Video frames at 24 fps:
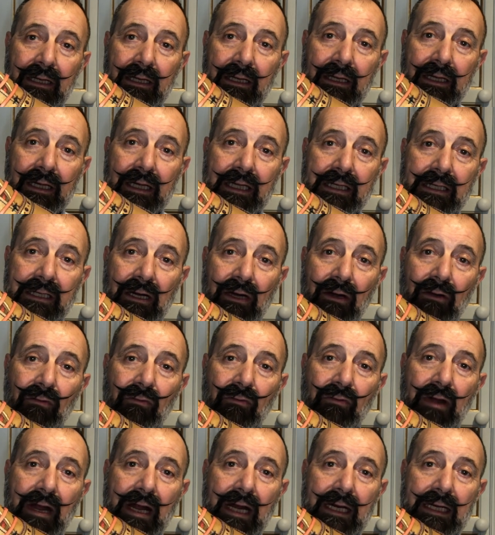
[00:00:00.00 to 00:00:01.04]
These are a
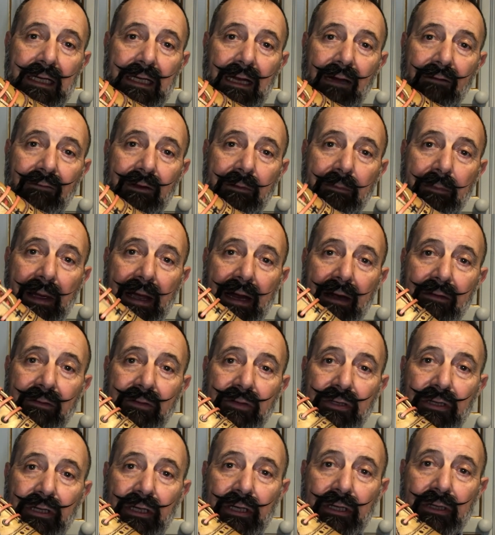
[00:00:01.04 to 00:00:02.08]
really lovely pair of
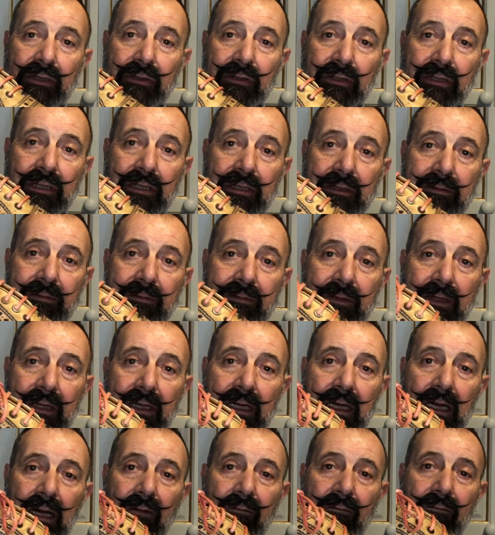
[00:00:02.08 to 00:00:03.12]
shoes,
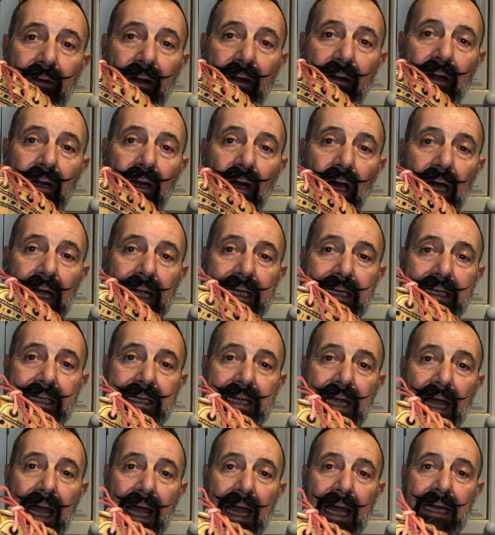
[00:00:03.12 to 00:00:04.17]
very light
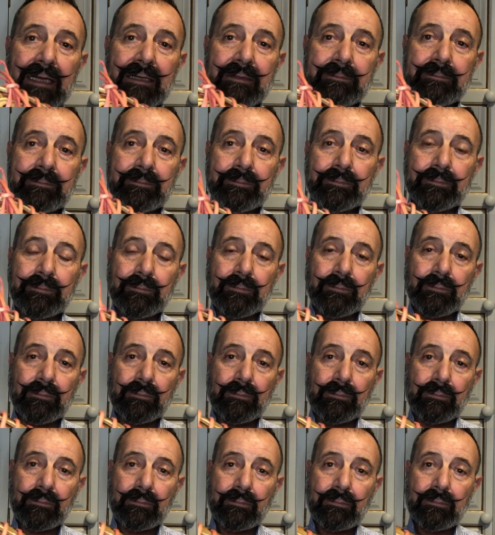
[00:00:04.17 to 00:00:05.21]
tan,
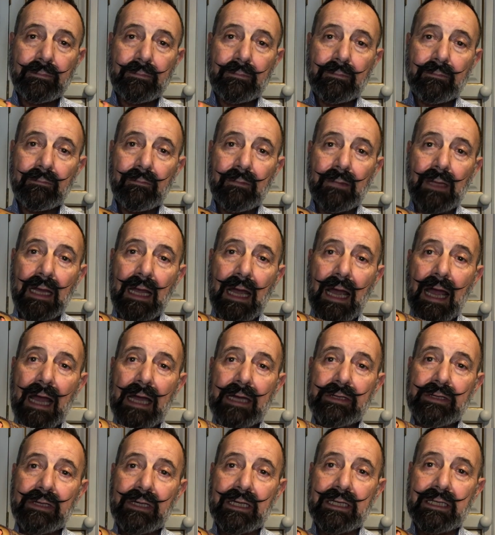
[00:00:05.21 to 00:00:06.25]

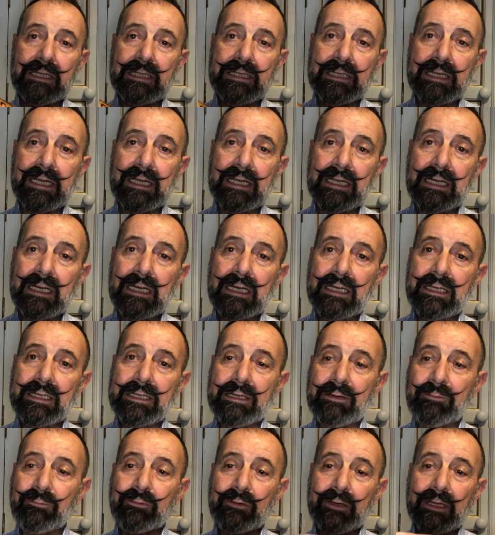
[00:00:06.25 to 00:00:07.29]
and you can see
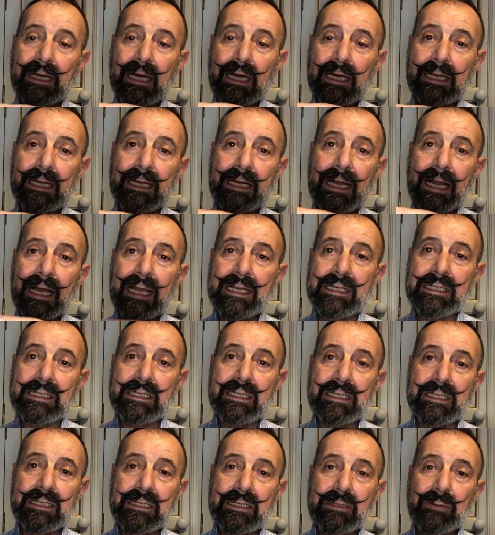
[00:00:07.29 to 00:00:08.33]
different coloured
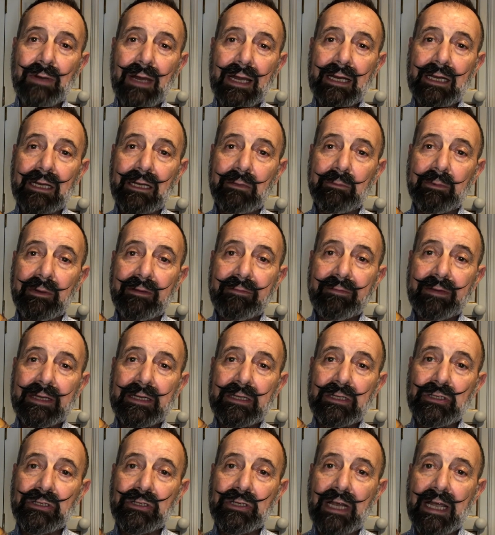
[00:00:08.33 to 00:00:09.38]
laces to add a little bit of
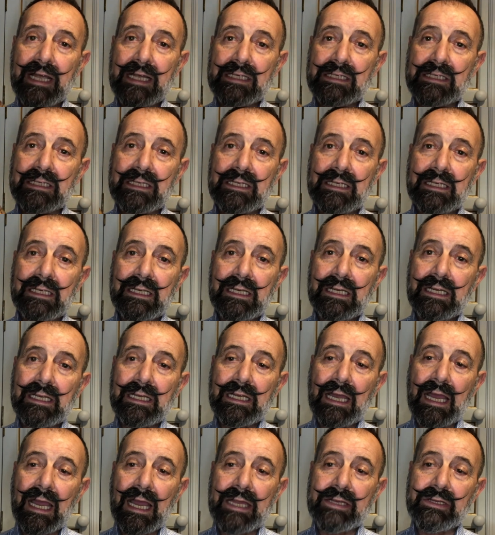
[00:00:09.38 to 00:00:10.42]
interest,
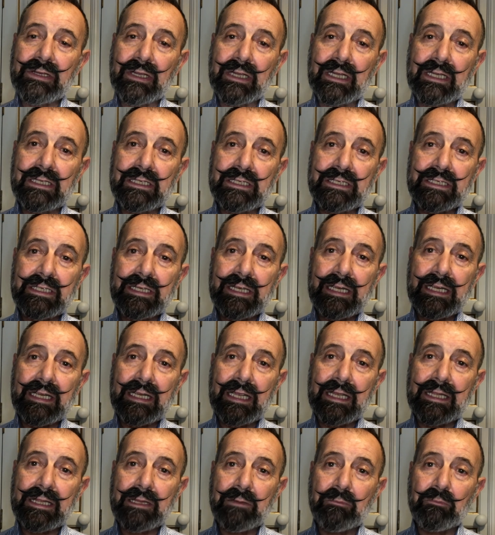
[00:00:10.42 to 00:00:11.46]
and you can see
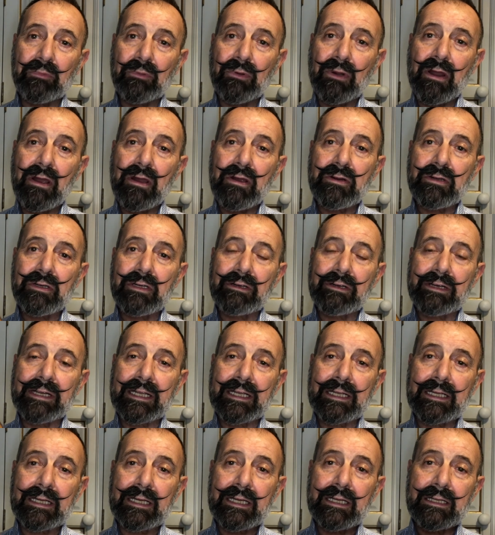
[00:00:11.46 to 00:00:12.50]
in the
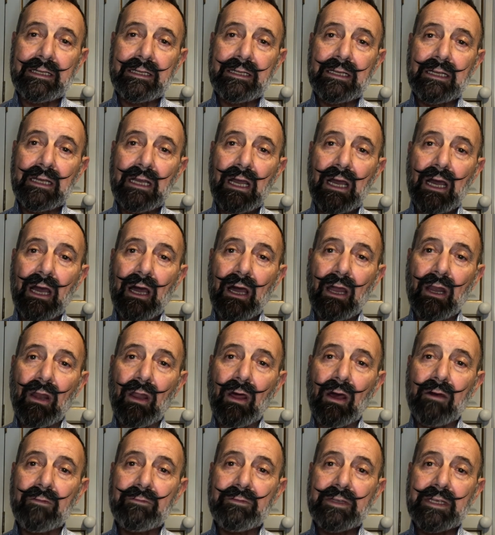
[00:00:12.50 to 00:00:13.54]
brogring a
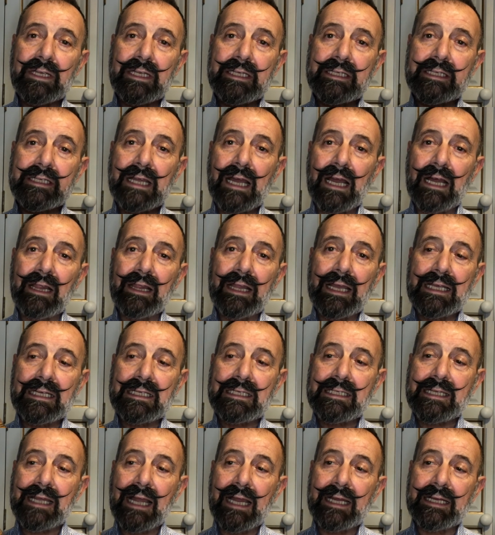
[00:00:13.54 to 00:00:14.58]
lot of detail there
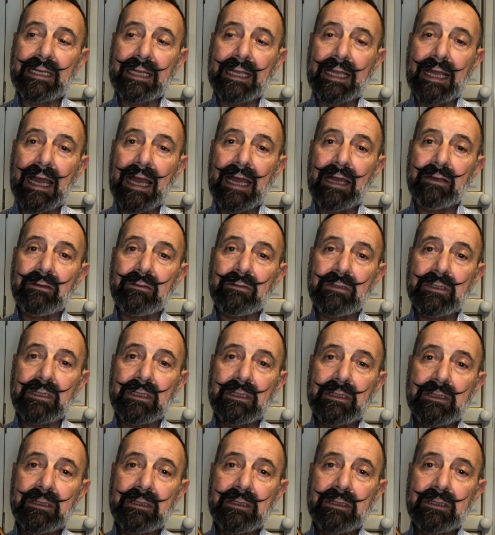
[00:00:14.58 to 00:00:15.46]
standing out,